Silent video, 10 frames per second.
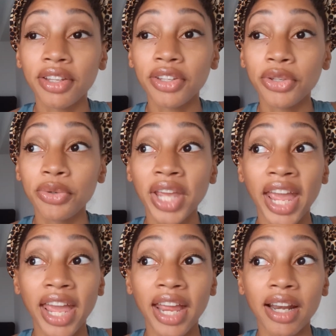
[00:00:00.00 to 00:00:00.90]
you
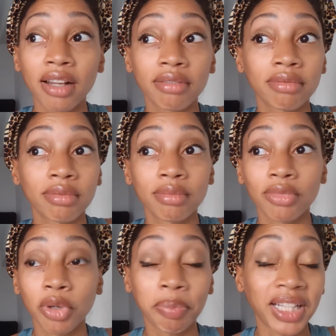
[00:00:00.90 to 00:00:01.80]
can
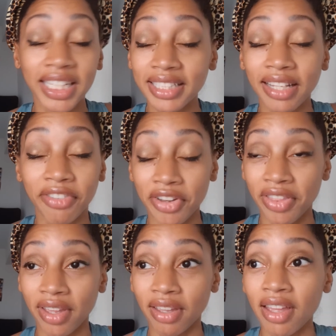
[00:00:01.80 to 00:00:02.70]
replace
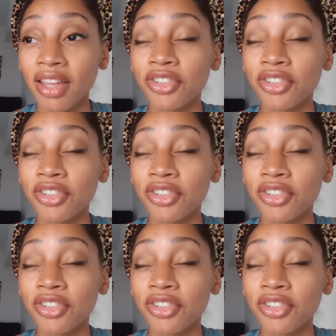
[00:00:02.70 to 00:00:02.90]
everything.